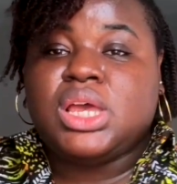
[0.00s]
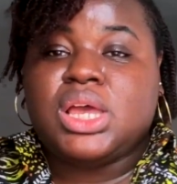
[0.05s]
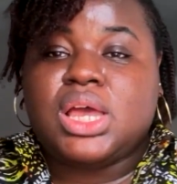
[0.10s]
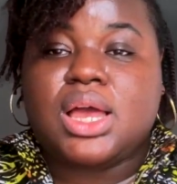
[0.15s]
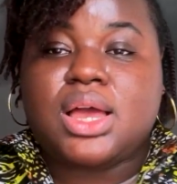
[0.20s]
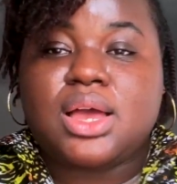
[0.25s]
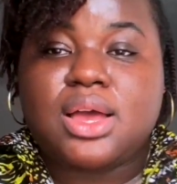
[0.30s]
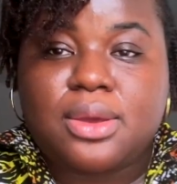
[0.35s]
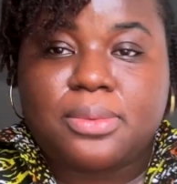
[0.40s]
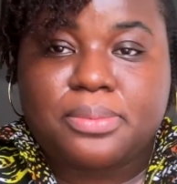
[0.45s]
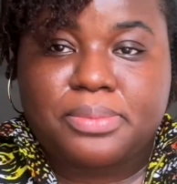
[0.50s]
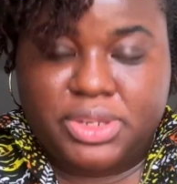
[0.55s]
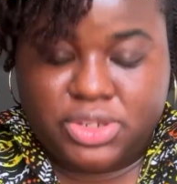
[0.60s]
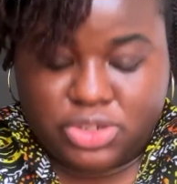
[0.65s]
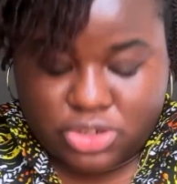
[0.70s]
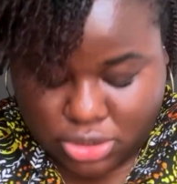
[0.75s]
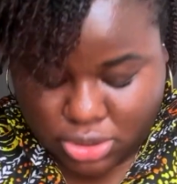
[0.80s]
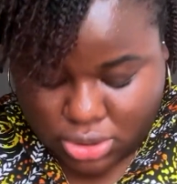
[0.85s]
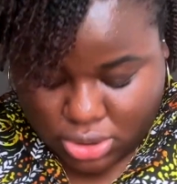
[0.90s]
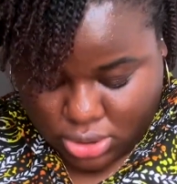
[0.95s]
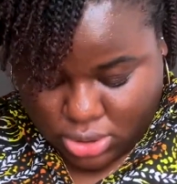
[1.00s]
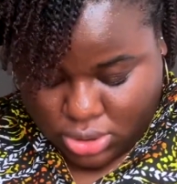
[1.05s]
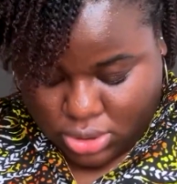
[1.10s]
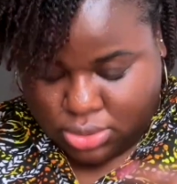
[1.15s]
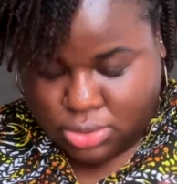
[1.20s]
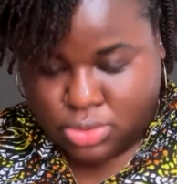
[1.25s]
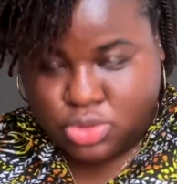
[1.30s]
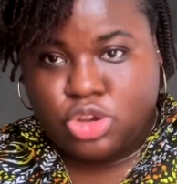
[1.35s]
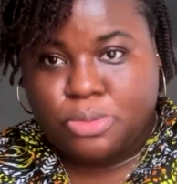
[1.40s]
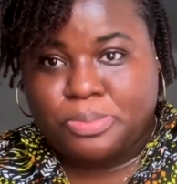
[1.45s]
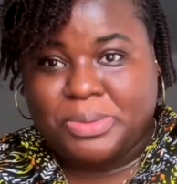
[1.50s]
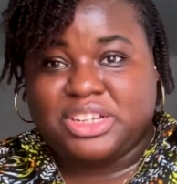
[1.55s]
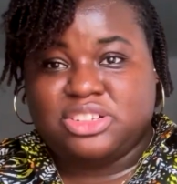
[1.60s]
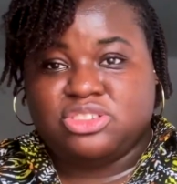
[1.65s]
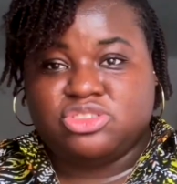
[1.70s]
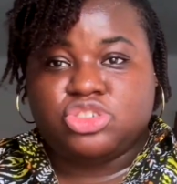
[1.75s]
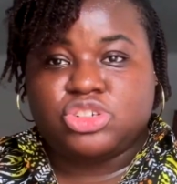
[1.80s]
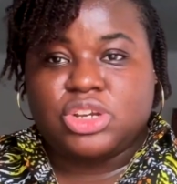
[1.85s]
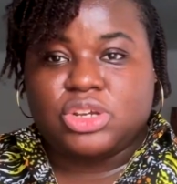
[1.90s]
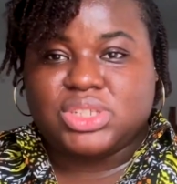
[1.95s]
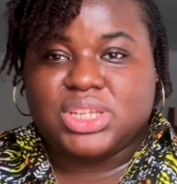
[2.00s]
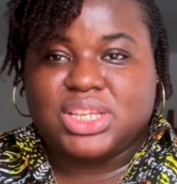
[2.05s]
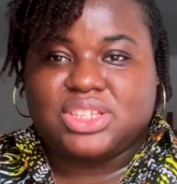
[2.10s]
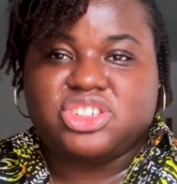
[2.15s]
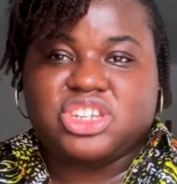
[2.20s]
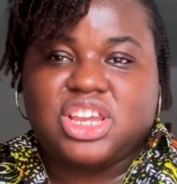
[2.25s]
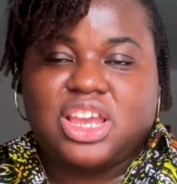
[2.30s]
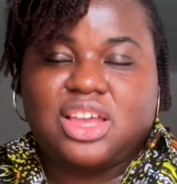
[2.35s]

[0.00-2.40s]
It's just top and trousers,